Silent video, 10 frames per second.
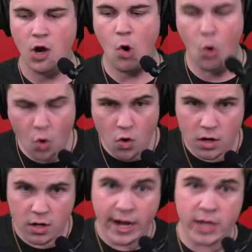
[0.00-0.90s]

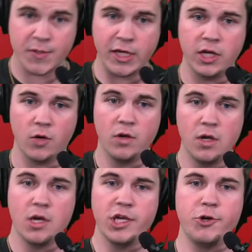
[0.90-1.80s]
Or here's what you do.
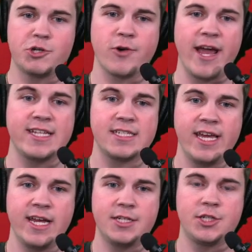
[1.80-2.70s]
You trade
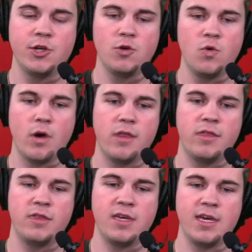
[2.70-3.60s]
Sneed to
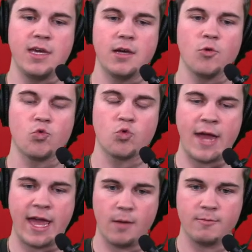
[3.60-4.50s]
the
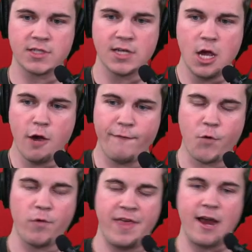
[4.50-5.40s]
Rams
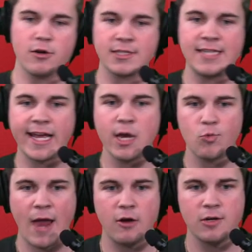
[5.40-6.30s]
for their second
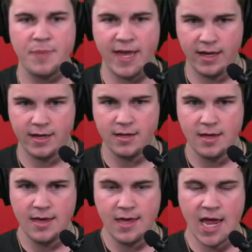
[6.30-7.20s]
round pick.
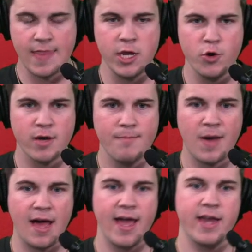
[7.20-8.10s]
And then you
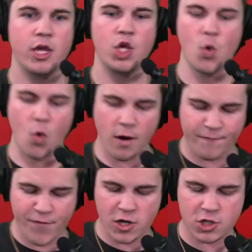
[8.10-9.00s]
combine your
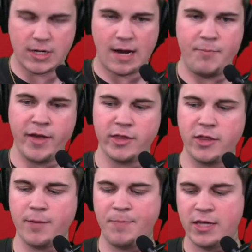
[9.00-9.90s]
first round pick, the
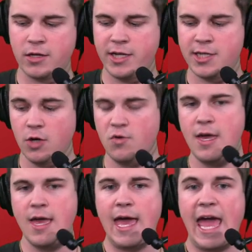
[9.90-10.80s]
pick 32,
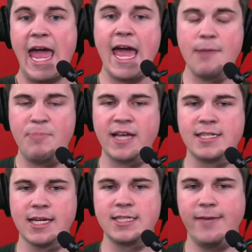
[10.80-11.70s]
and pick
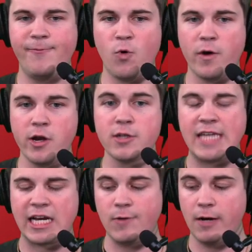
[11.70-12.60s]
64, your
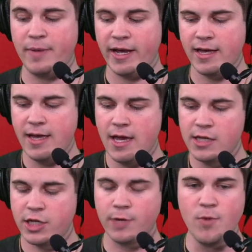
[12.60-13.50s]
second round pick,
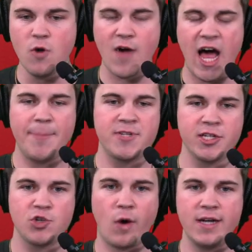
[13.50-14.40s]
to move up to
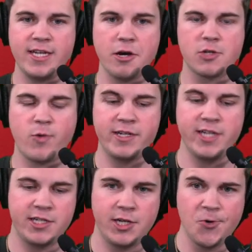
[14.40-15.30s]
20 or
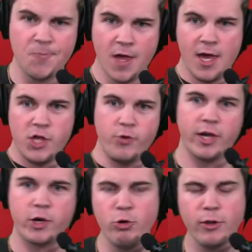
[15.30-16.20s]
22. You
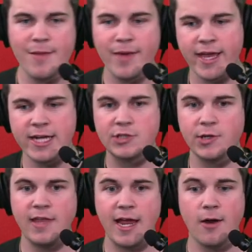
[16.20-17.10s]
get Kool-Aid
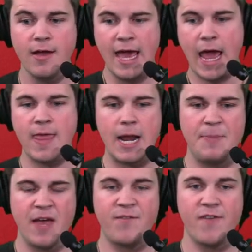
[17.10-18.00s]
McKinstry there. And then at
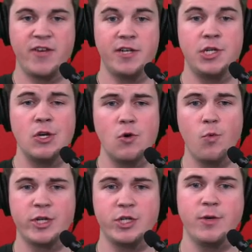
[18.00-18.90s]
pick 52,
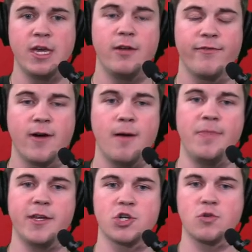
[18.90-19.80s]
which you get from
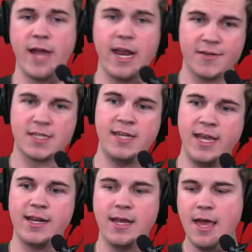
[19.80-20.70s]
the trade of
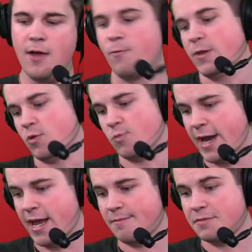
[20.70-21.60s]
Sneed with the
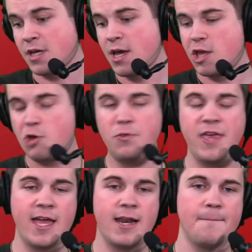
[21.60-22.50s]
Rams, you
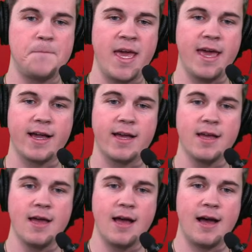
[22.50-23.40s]
then pick
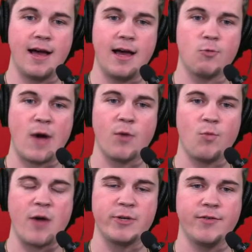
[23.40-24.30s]
a
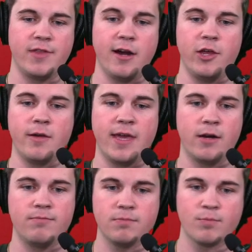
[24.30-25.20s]
wide receiver there. You can get
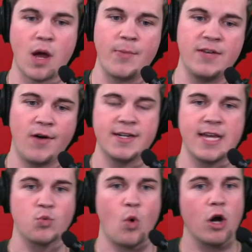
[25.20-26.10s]
probably
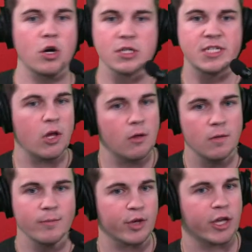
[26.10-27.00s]
Devontae Walker still.
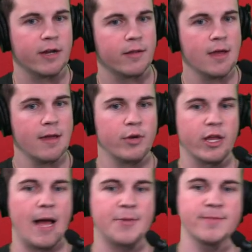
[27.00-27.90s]
Pretty good, pretty
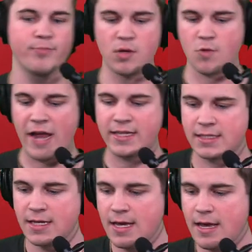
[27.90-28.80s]
good option. Brent
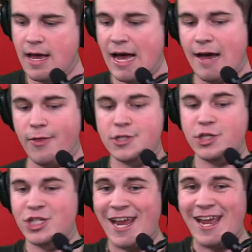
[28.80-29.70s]
Rice. There's a
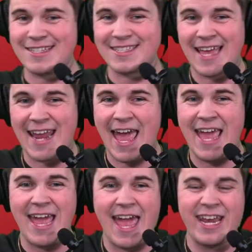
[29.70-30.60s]
chance that
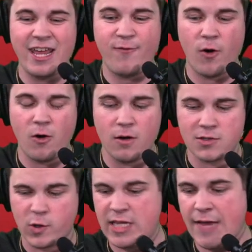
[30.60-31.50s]
AD falls
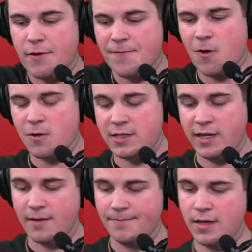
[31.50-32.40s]
or Xavier falls there.